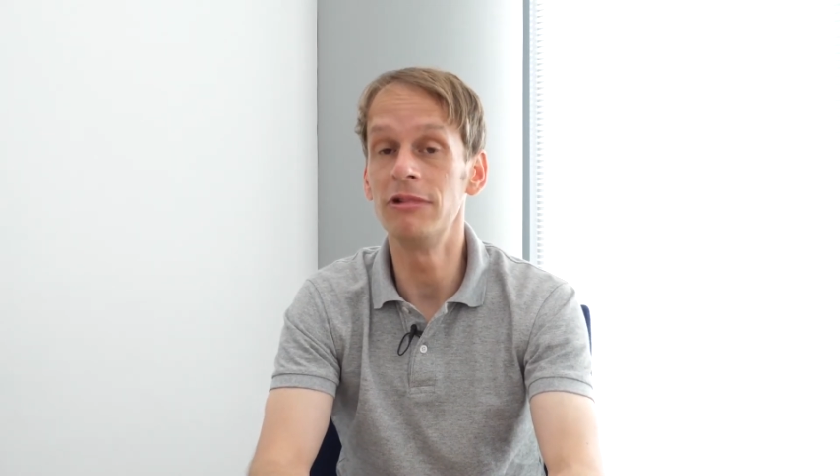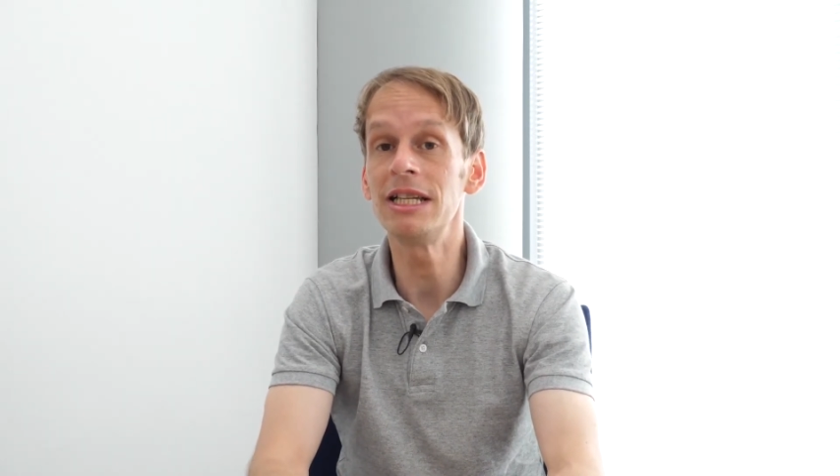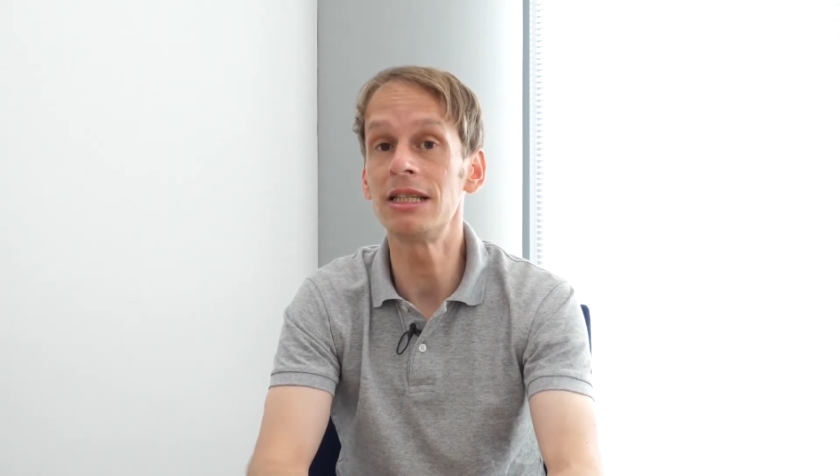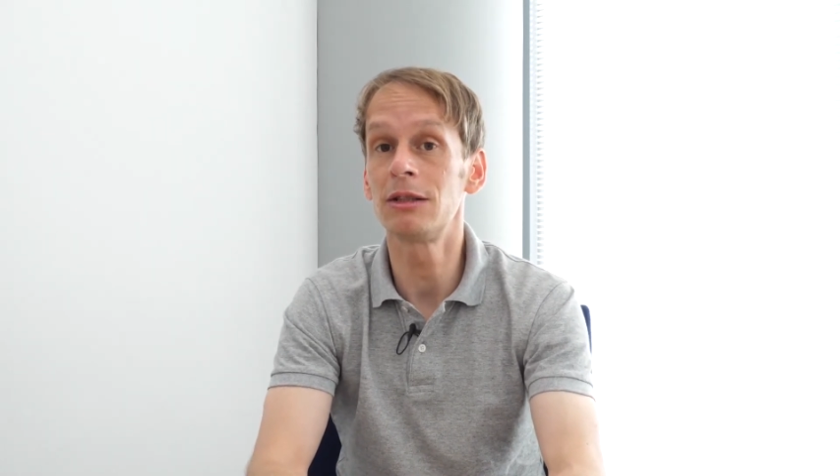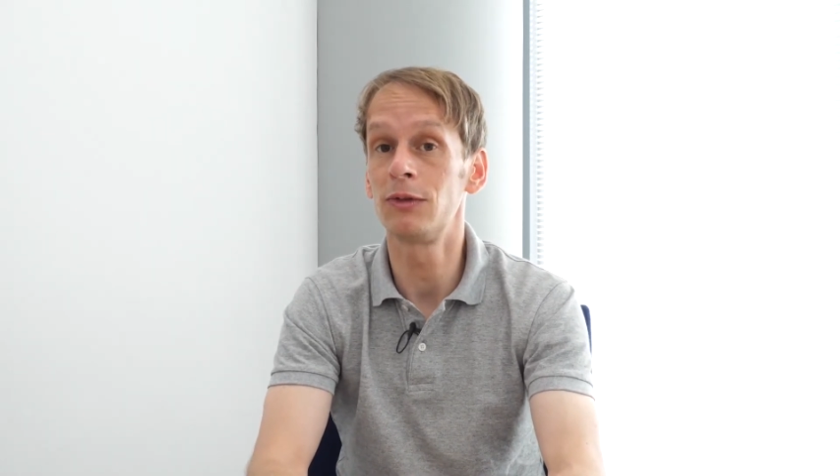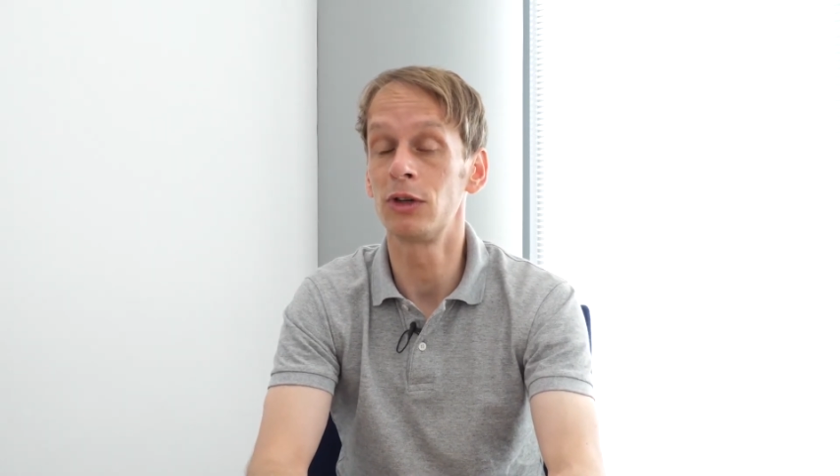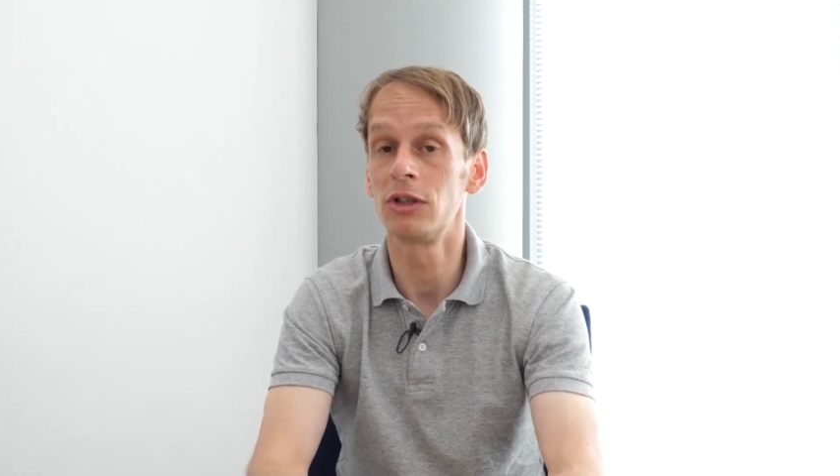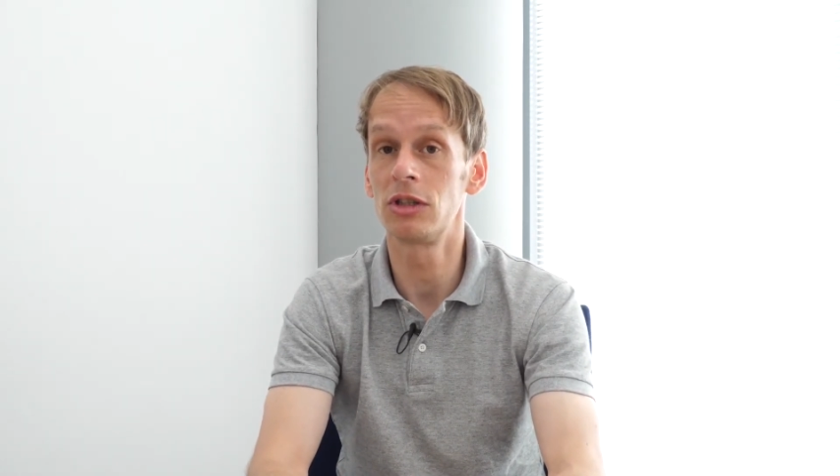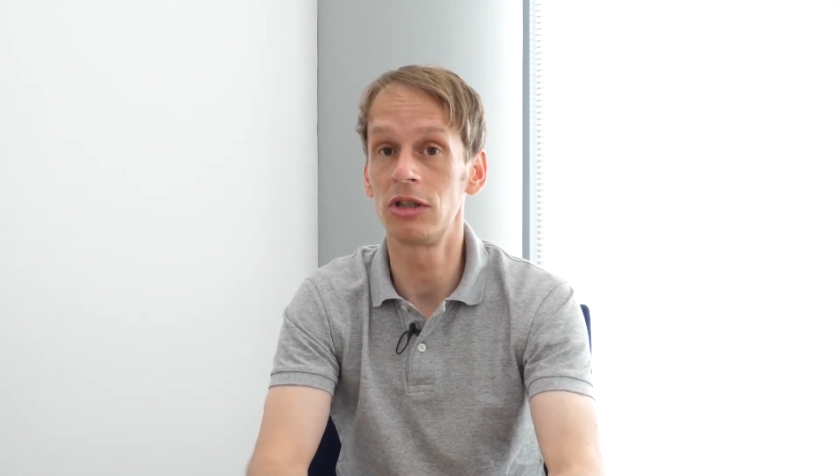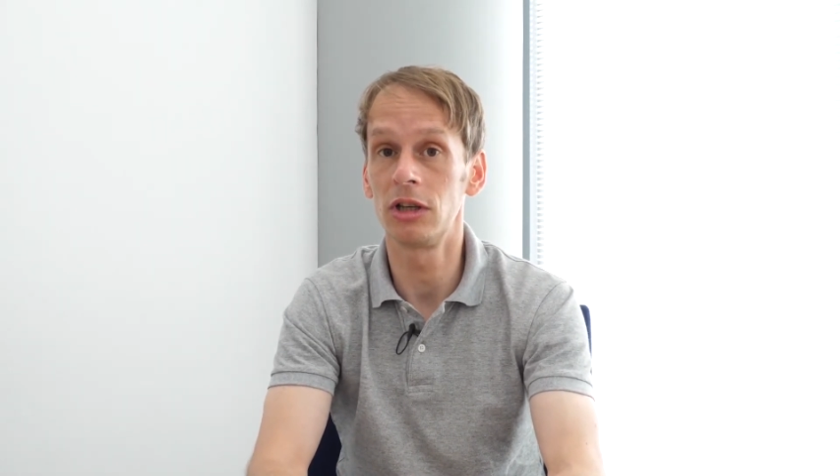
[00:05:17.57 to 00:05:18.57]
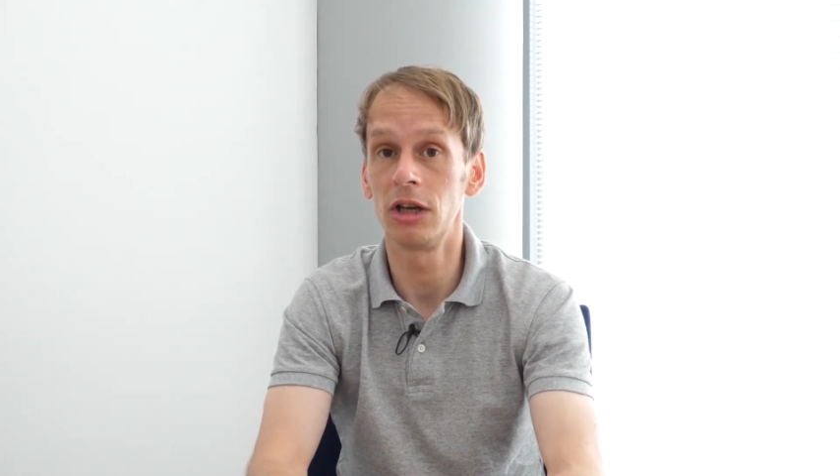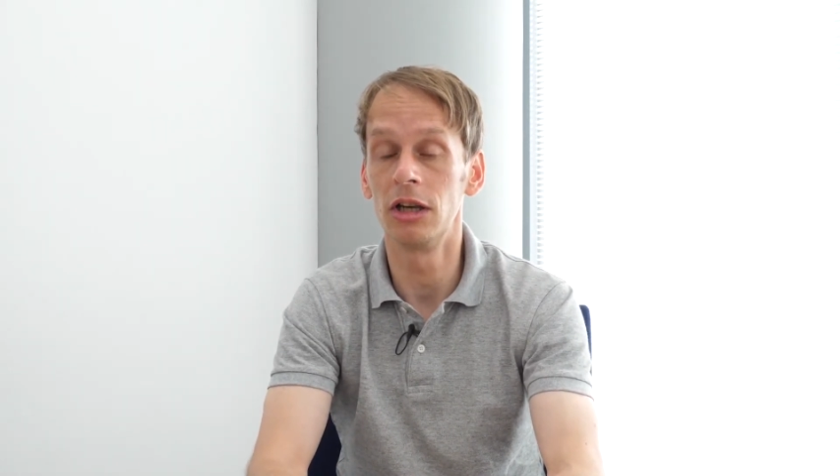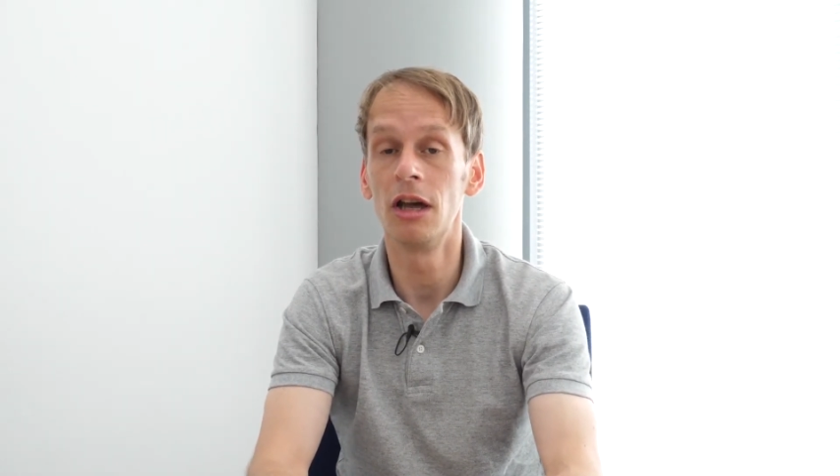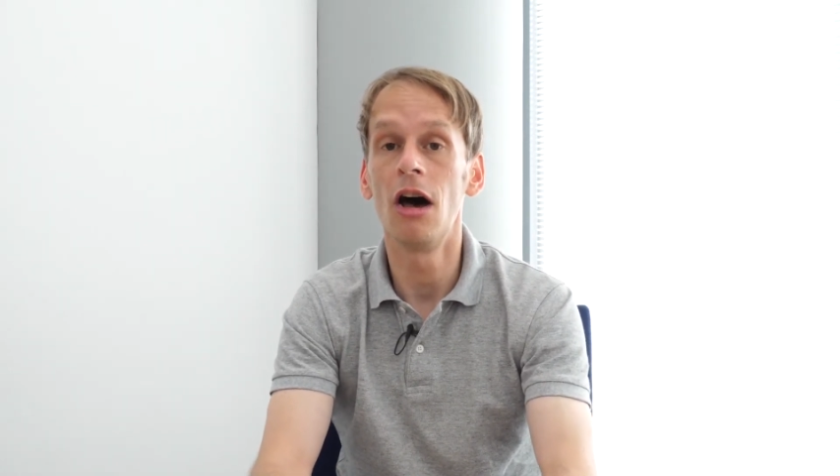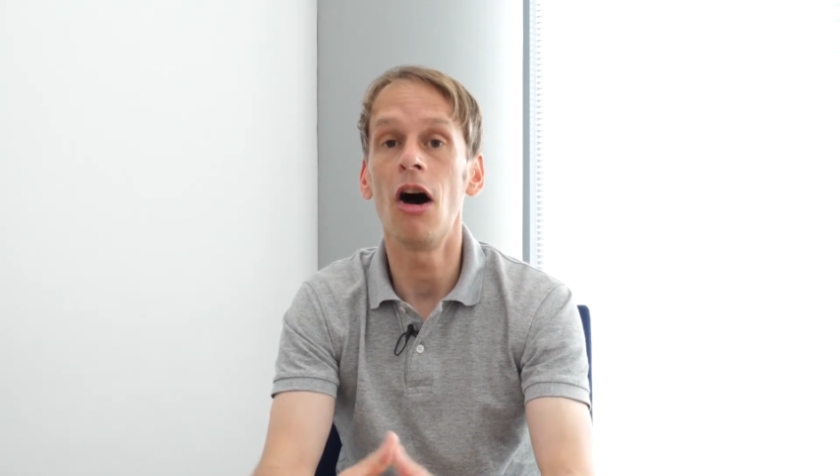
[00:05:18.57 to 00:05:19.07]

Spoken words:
reasons for concern